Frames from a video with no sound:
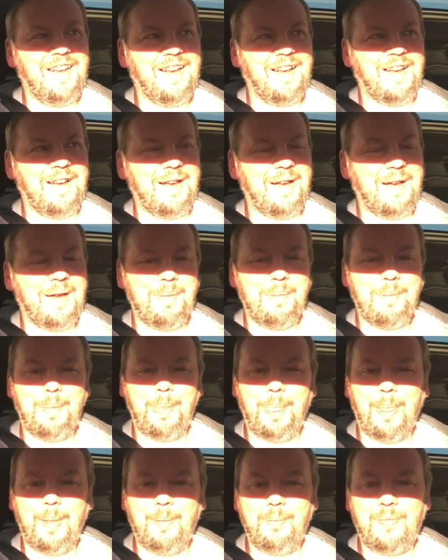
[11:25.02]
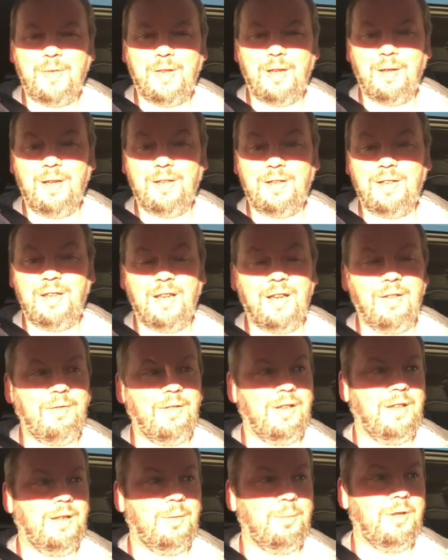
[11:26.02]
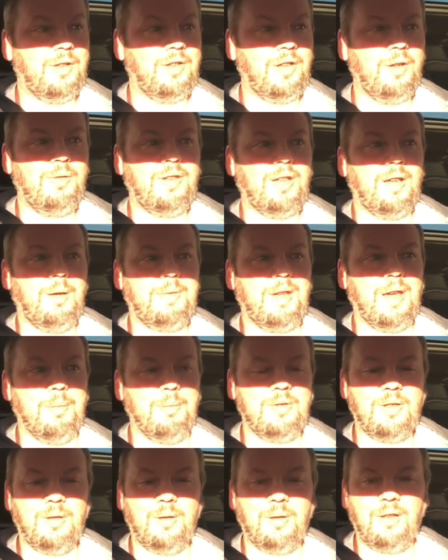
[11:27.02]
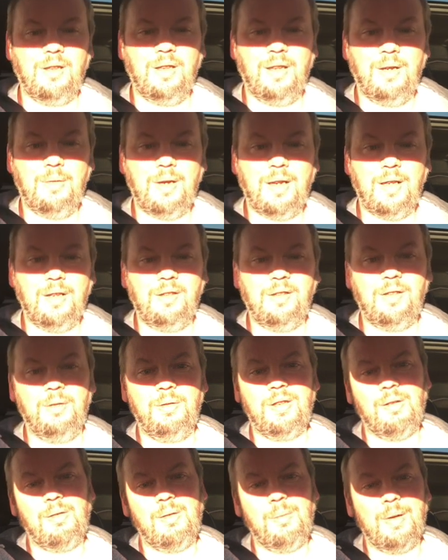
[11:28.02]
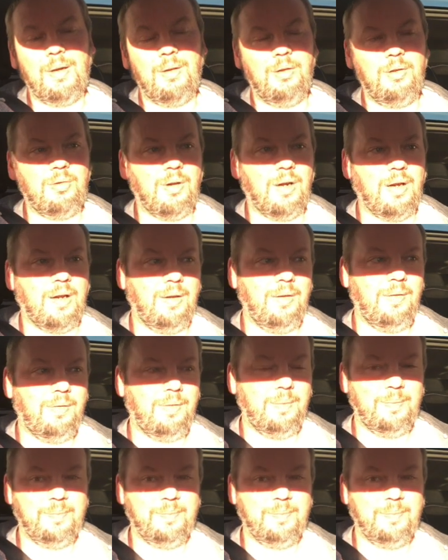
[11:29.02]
so that's it. I've ended up with 2 time capsules now and a 2 terabyte drive.